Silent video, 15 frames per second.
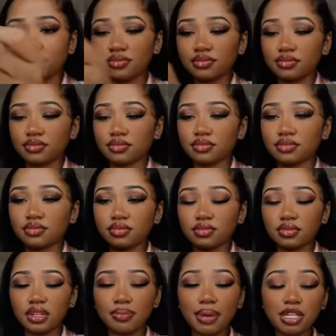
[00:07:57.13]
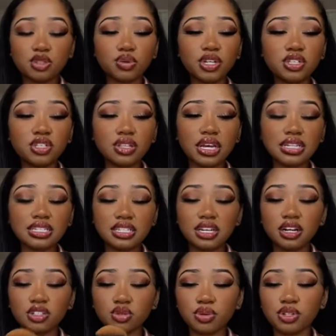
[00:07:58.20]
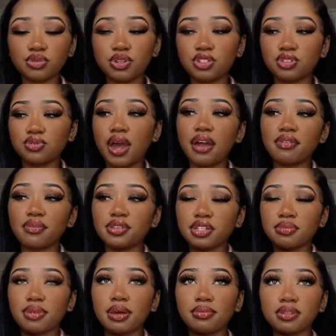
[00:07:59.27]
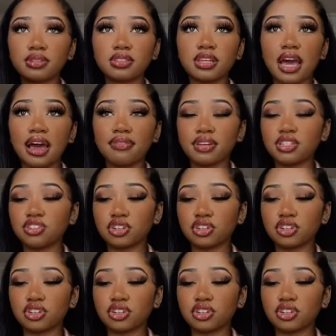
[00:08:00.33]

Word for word: That's insane. By 20, next year on 2022, everyone's gonna be able to have